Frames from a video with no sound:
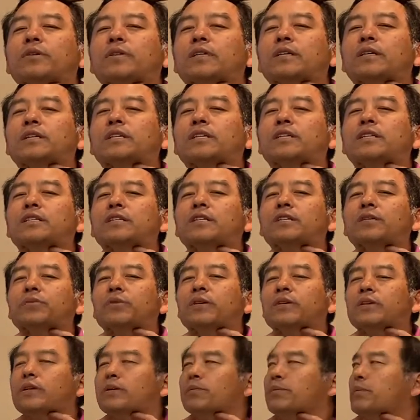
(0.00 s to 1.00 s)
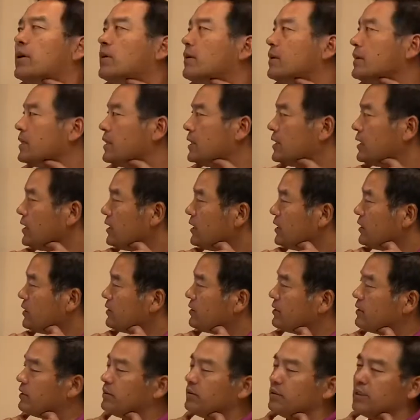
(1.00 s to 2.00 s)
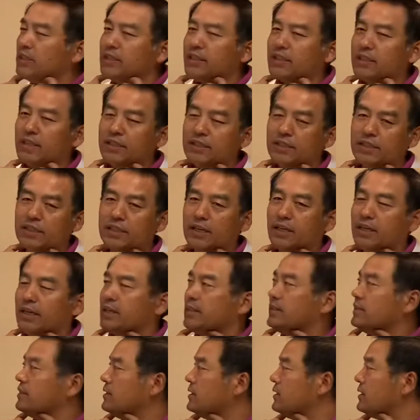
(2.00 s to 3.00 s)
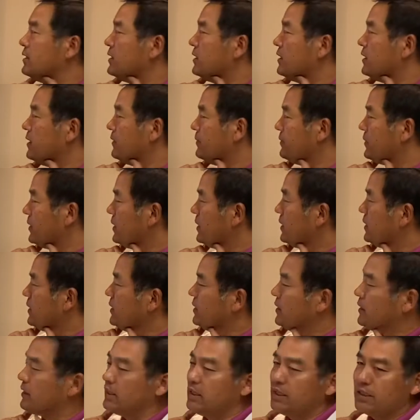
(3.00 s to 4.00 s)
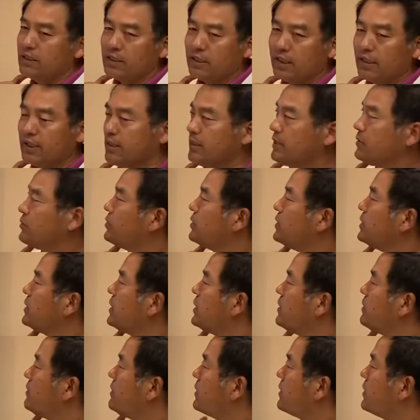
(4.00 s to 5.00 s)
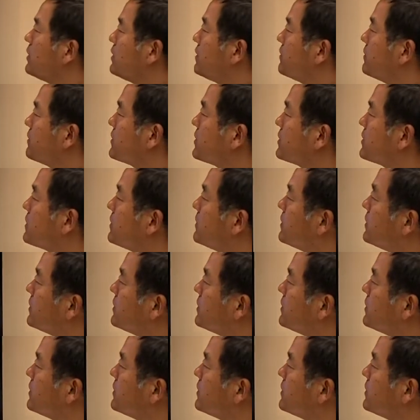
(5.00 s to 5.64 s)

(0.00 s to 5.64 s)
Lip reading: the Jin Yu Ye point to desensitize nice cranial nerves.